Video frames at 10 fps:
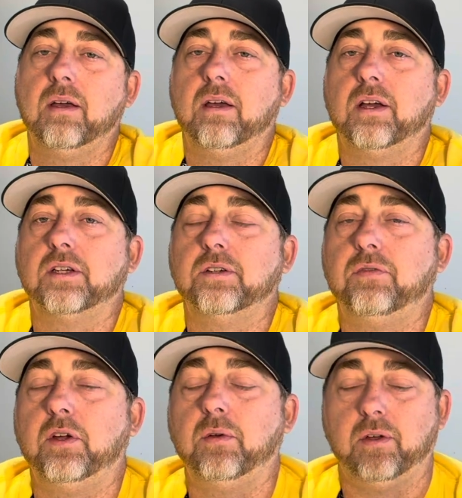Because if
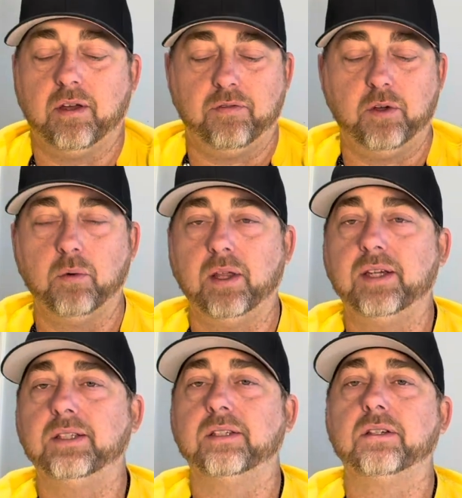you
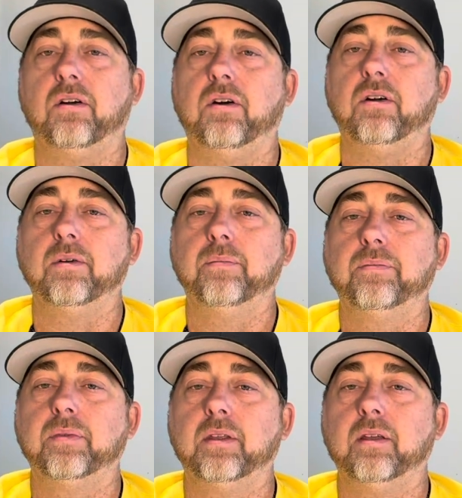release a song
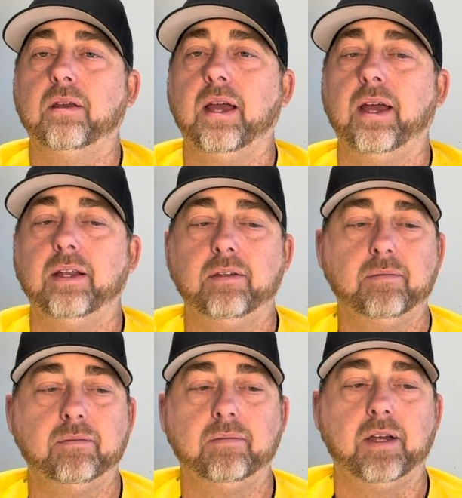and
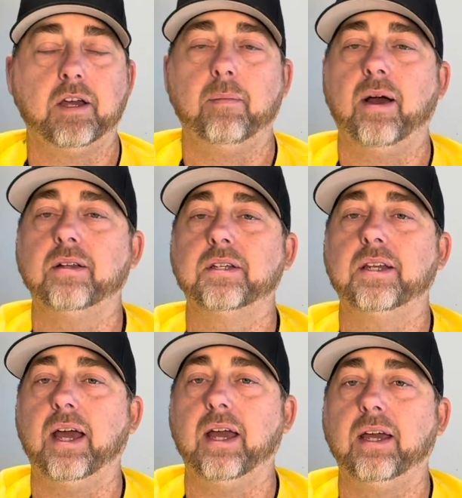it come out
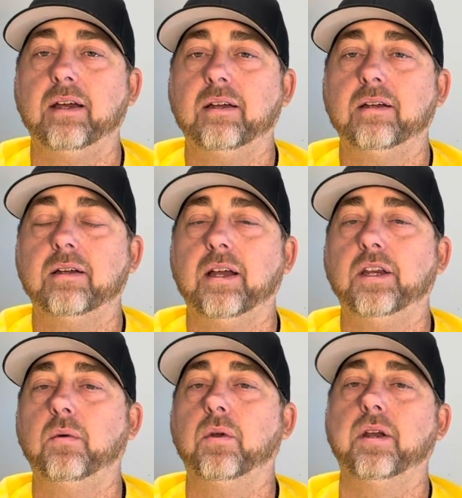today and
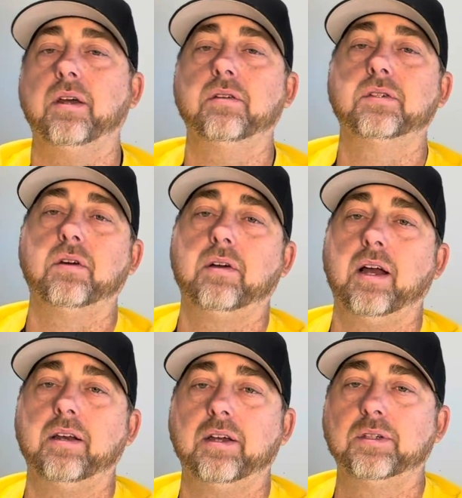you want another song
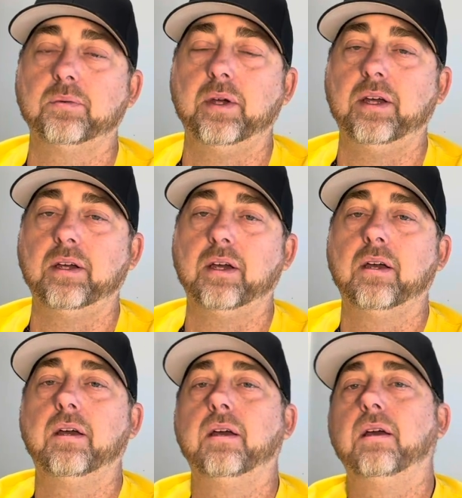out next week,
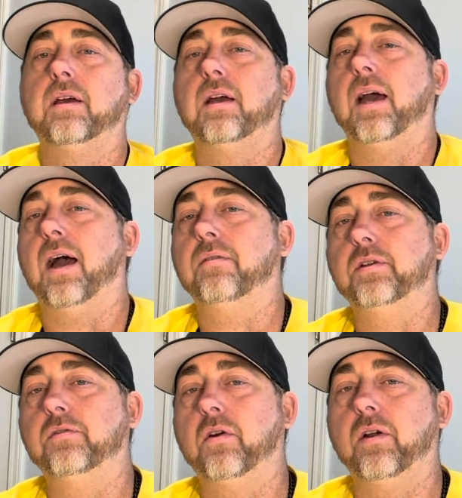after
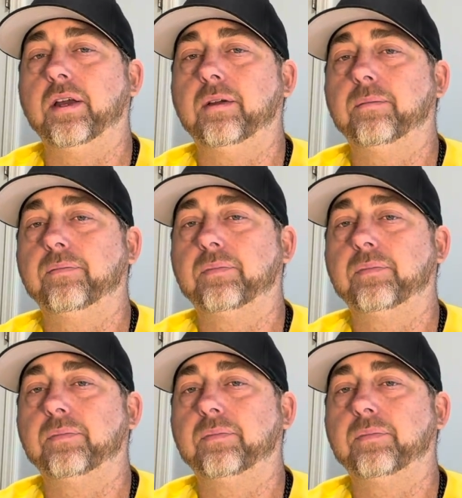you've already